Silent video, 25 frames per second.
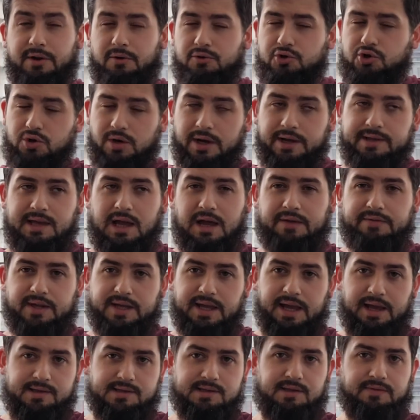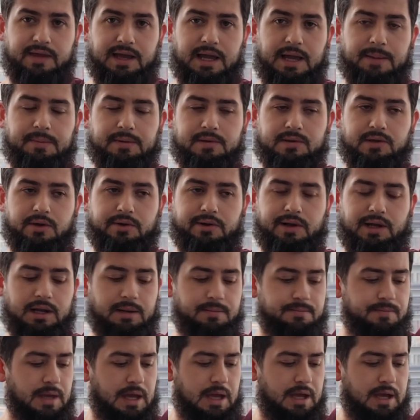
And I'll try to have a guest in that episode. Like